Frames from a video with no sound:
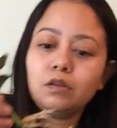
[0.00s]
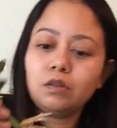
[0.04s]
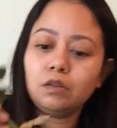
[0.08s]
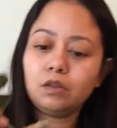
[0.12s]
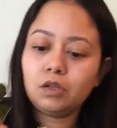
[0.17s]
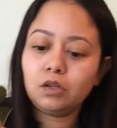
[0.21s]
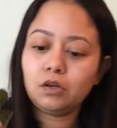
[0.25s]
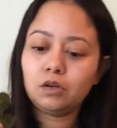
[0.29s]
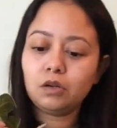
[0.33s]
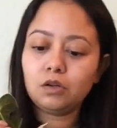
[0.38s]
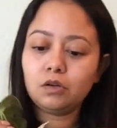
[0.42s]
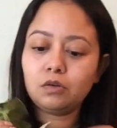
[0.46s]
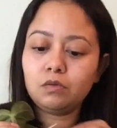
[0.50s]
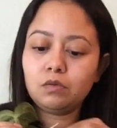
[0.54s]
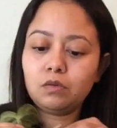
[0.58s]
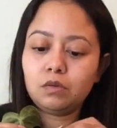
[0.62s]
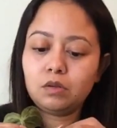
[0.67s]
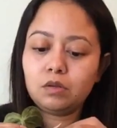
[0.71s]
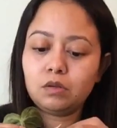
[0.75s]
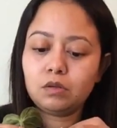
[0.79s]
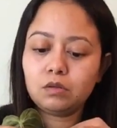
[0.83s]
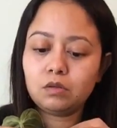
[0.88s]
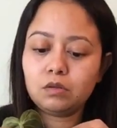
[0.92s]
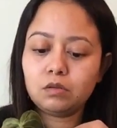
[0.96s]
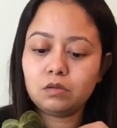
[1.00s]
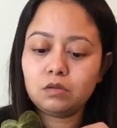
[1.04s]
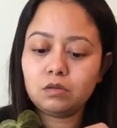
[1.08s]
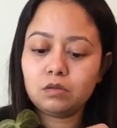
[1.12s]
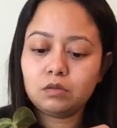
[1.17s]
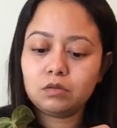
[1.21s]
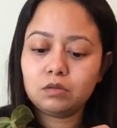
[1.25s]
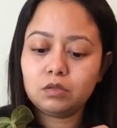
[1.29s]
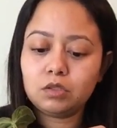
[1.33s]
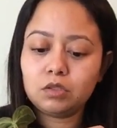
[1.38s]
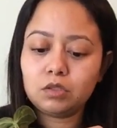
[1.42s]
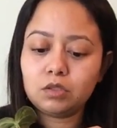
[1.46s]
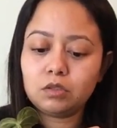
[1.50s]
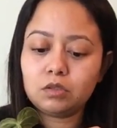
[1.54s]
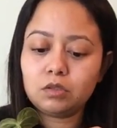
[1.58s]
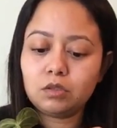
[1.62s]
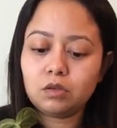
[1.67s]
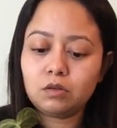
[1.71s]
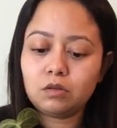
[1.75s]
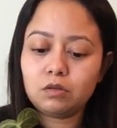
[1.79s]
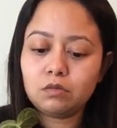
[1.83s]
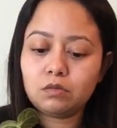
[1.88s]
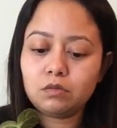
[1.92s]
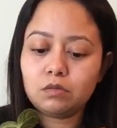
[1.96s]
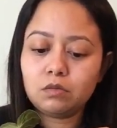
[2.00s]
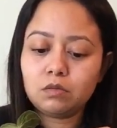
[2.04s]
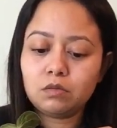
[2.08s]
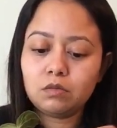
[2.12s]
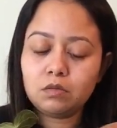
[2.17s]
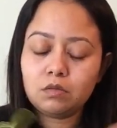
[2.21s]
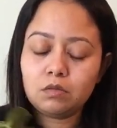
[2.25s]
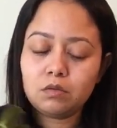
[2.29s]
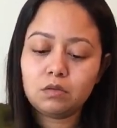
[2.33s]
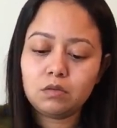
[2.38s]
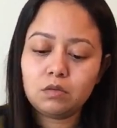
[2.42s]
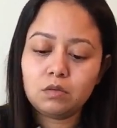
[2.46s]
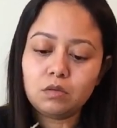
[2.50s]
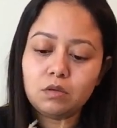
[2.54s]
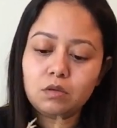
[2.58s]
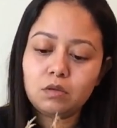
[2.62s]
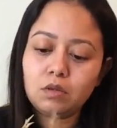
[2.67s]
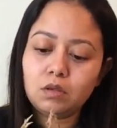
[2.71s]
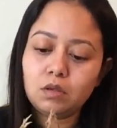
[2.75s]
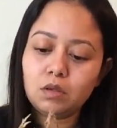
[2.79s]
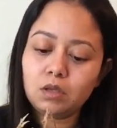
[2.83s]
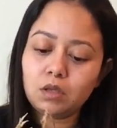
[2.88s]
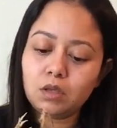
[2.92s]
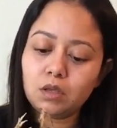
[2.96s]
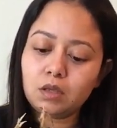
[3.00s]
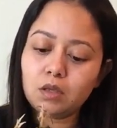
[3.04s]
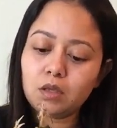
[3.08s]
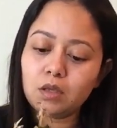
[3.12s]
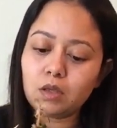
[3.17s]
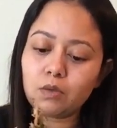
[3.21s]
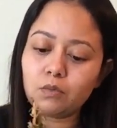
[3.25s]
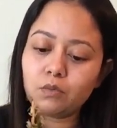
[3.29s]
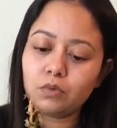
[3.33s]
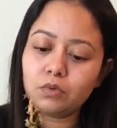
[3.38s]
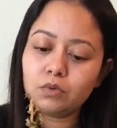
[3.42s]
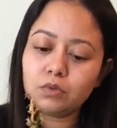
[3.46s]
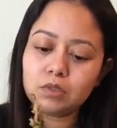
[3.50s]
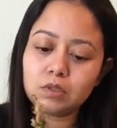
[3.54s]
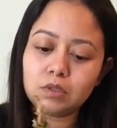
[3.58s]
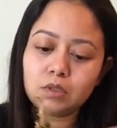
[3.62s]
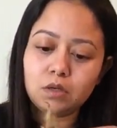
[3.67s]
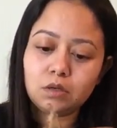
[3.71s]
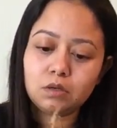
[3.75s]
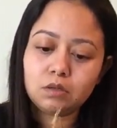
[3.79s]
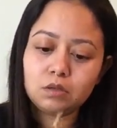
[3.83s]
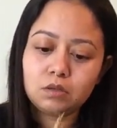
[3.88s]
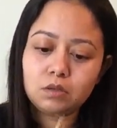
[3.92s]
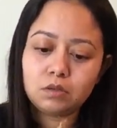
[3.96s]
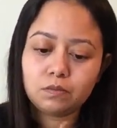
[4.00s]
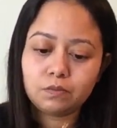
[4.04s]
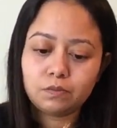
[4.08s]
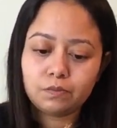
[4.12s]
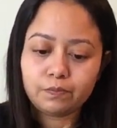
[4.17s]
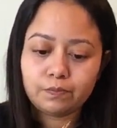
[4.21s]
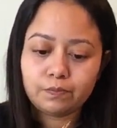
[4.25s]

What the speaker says: the node, just so you can get roots there too.